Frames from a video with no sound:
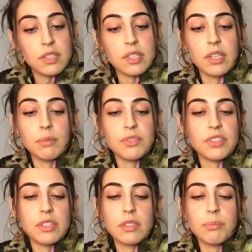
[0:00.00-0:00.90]
Like, I'm
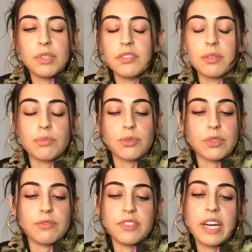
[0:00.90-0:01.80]
seeing there be some sort
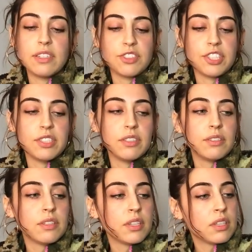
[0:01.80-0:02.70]
of
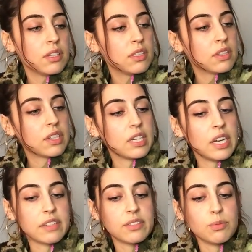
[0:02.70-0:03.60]
tension
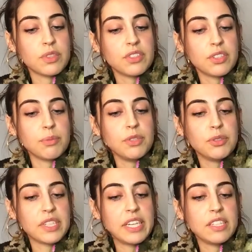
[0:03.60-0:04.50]
connected with the
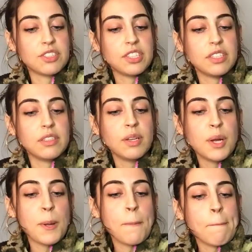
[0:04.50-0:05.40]
communication.
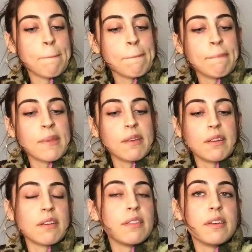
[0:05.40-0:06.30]

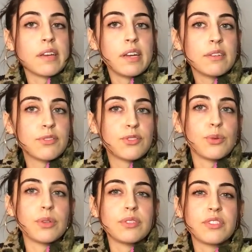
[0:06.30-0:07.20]
Like, the King of
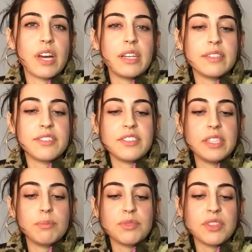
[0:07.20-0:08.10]
Swords kind of
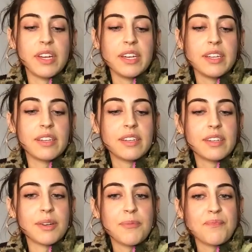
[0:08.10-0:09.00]
seems like...